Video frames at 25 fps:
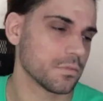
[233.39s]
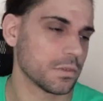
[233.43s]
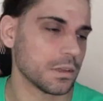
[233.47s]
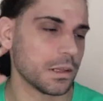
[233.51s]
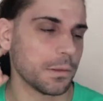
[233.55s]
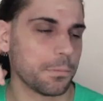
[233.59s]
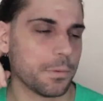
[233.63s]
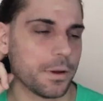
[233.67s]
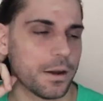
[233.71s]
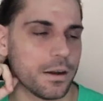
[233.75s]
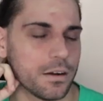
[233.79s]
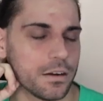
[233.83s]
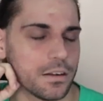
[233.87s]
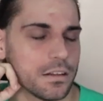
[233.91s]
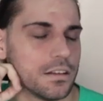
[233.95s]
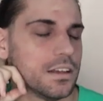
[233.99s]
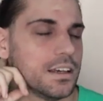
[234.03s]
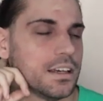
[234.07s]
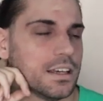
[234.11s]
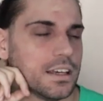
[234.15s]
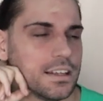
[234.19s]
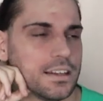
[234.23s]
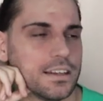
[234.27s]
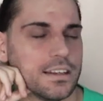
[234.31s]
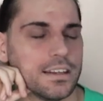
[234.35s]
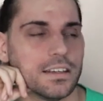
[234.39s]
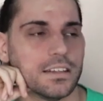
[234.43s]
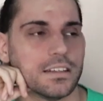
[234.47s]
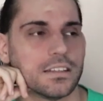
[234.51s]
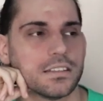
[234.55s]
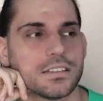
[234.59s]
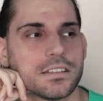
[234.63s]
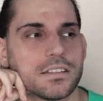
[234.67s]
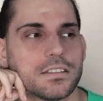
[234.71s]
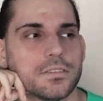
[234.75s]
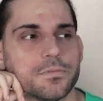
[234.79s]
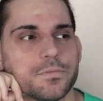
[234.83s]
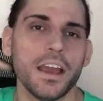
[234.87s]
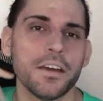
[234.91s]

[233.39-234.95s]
But apparently it is.